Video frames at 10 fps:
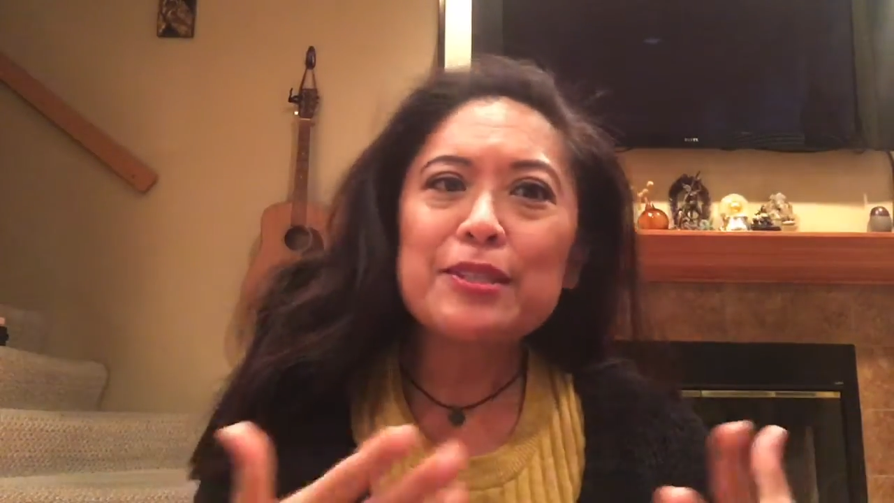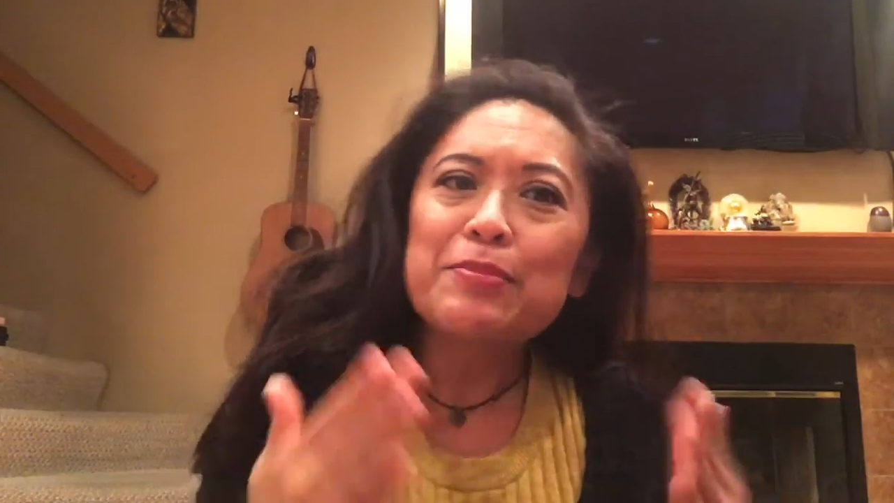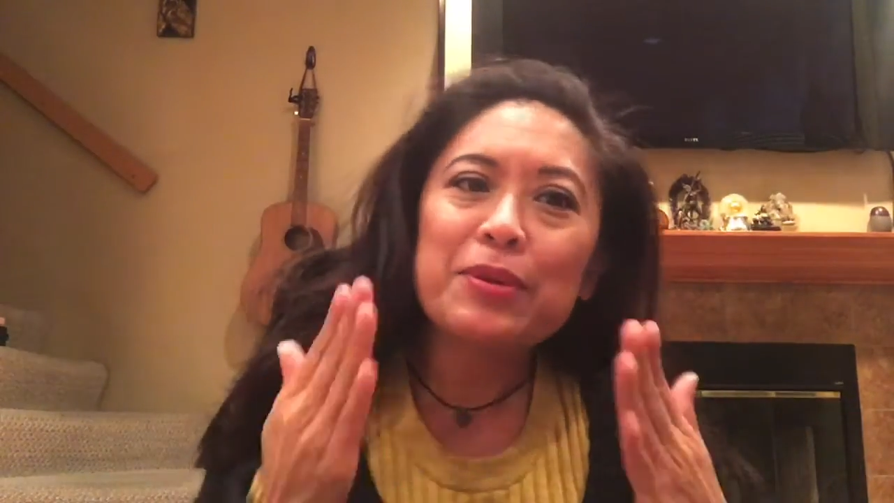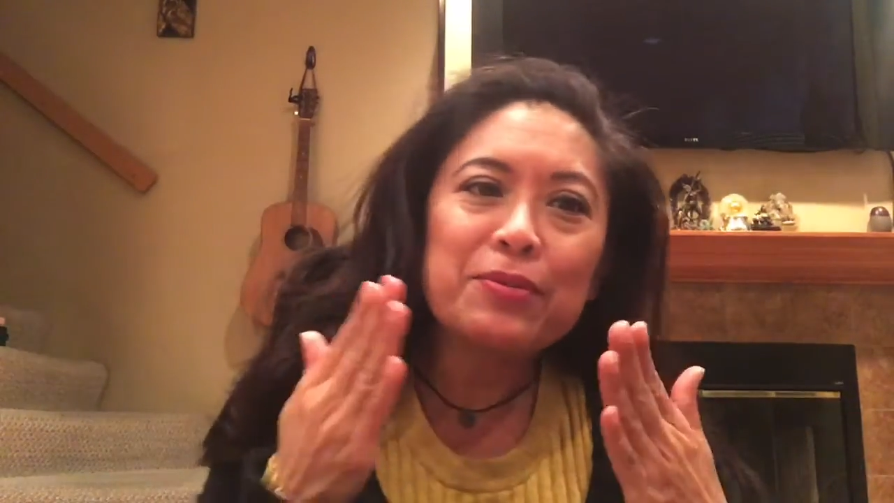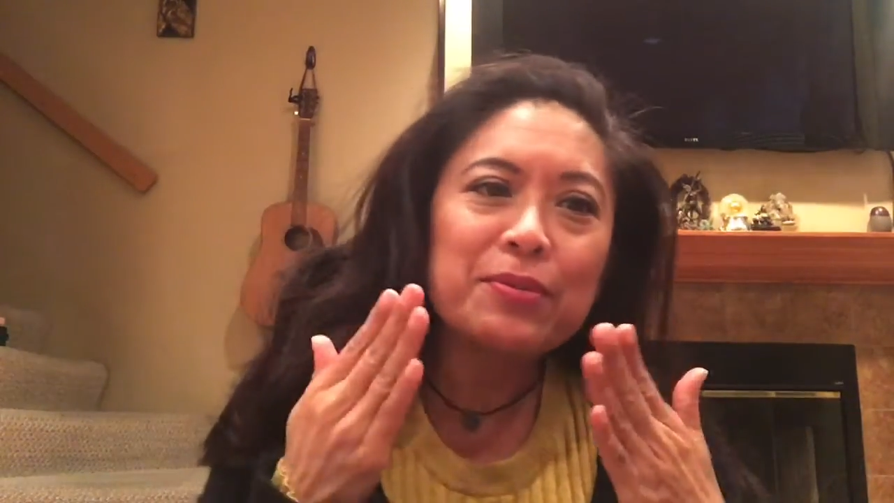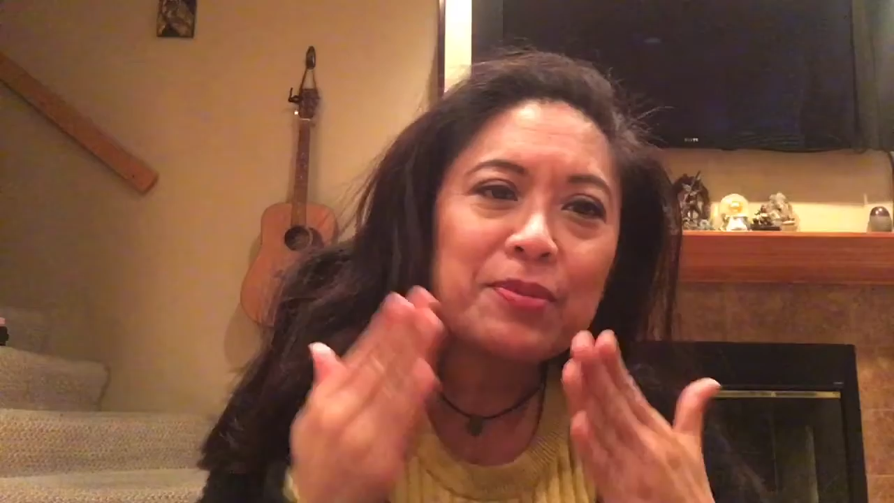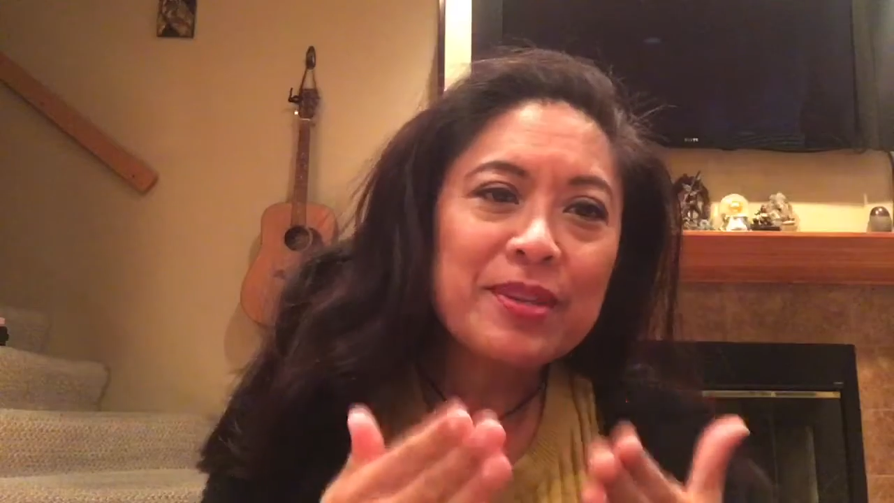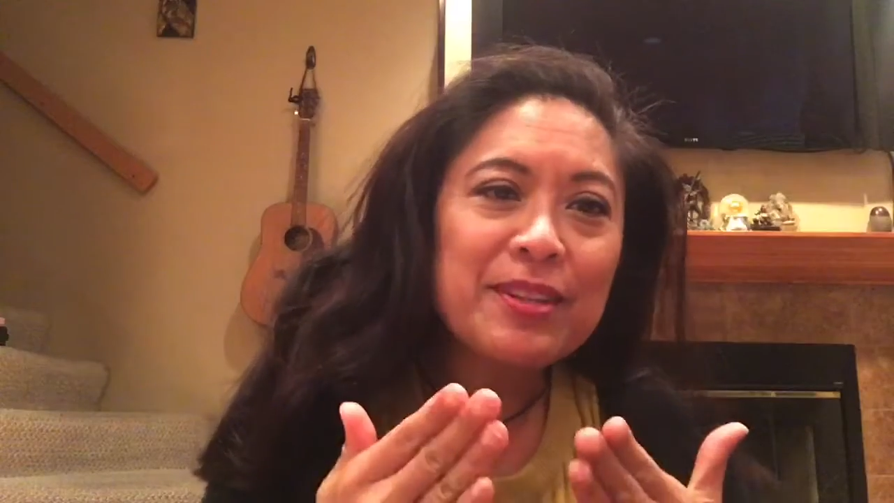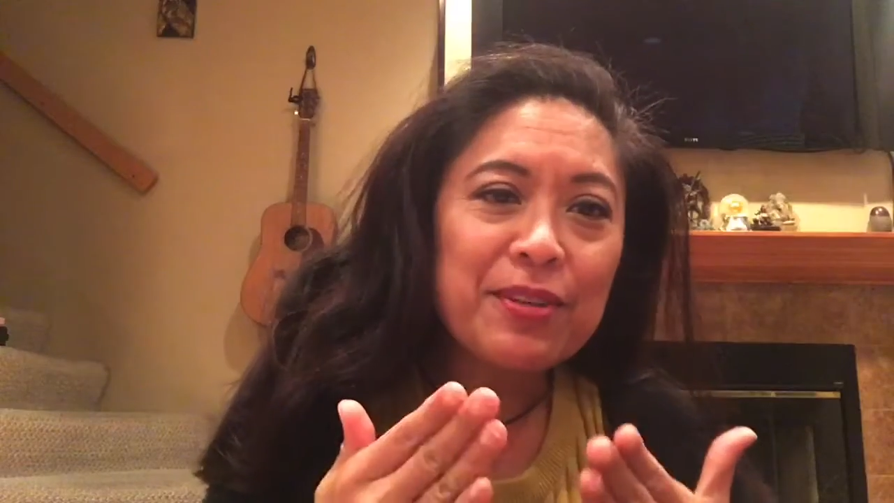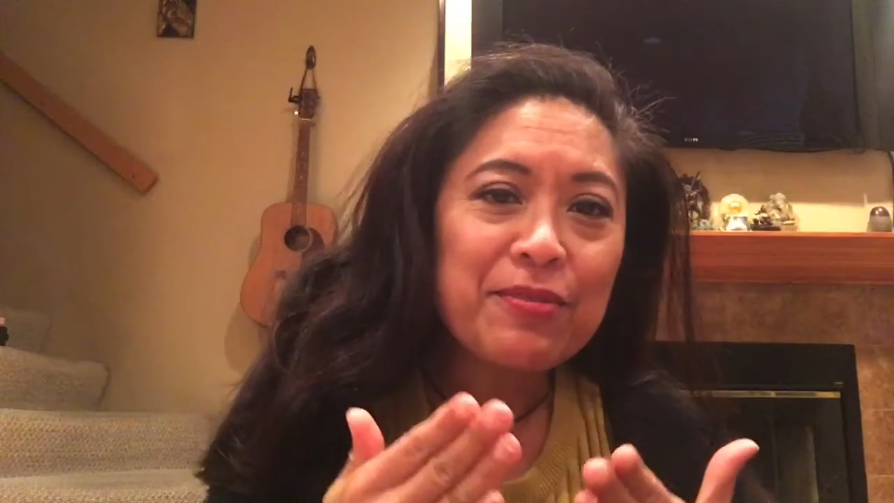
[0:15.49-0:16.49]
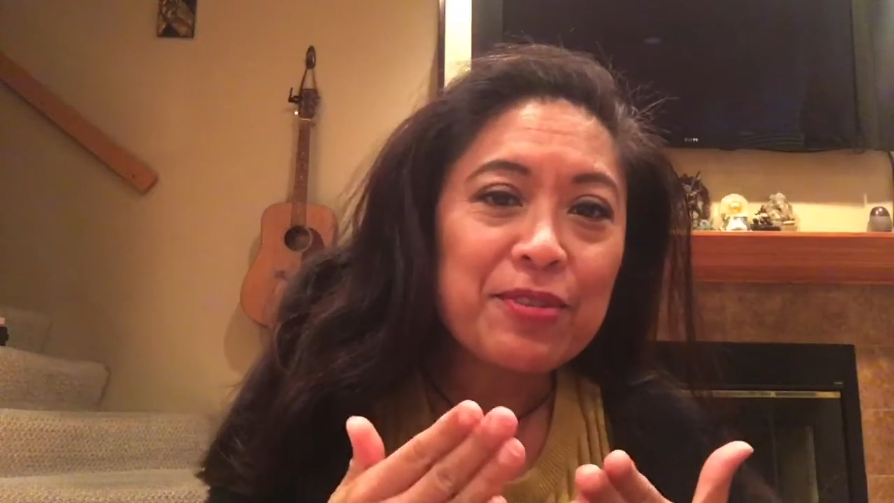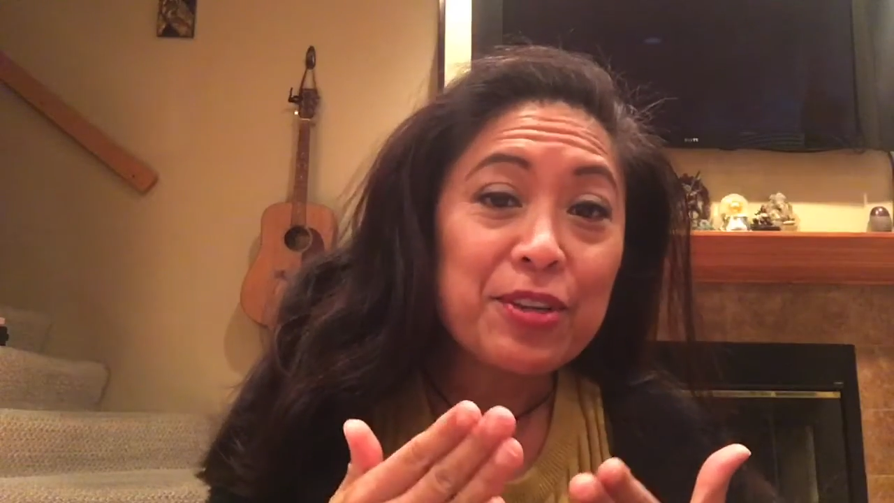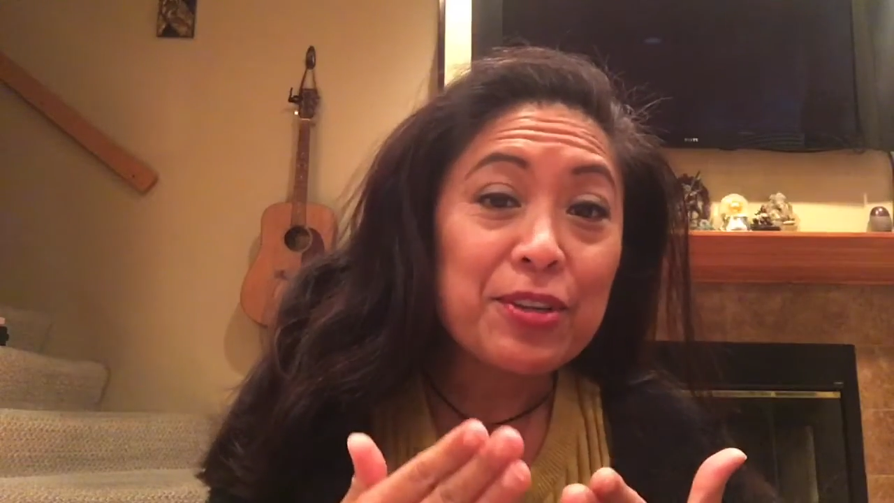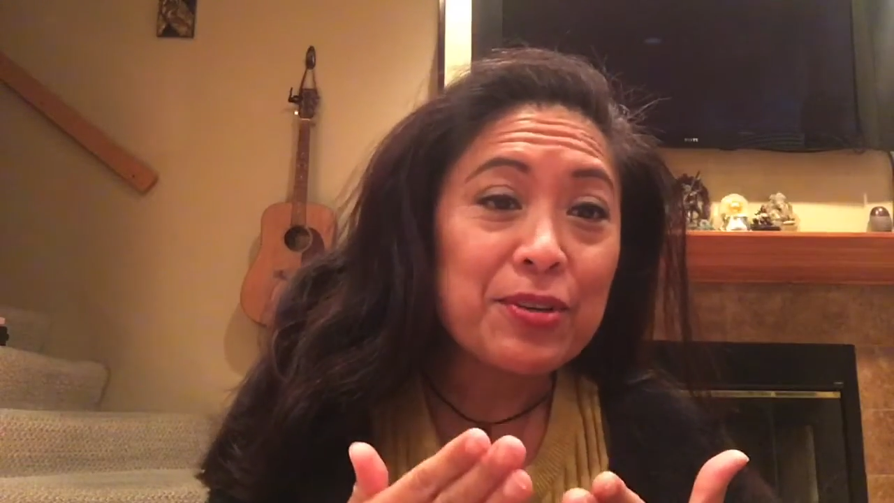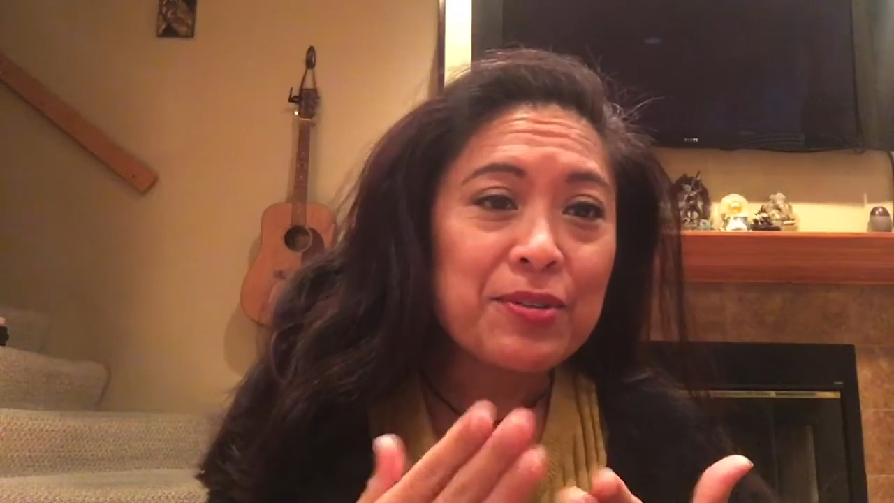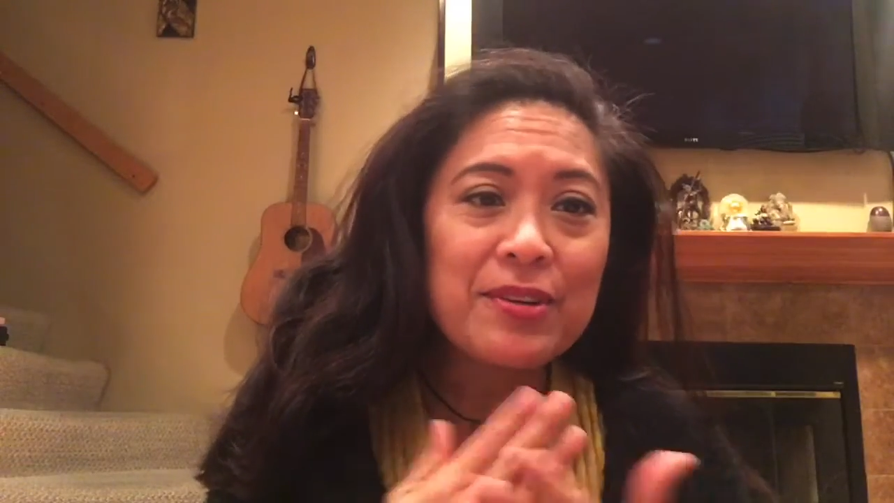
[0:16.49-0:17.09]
but really for you.